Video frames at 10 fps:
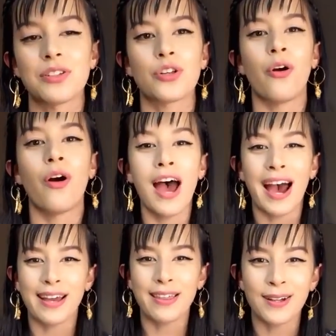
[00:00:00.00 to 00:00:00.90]
So
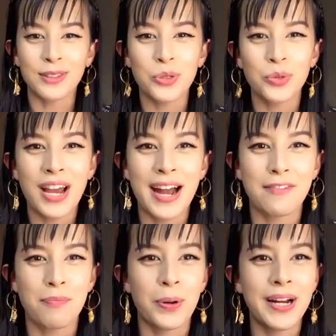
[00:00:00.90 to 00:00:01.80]
I thought this would kind
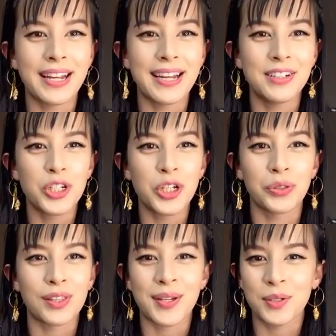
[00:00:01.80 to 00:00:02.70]
of bring in two of
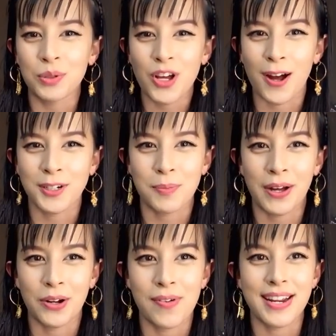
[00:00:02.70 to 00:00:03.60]
the things we've talked
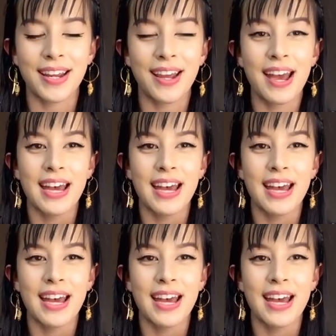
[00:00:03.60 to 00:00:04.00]
about already.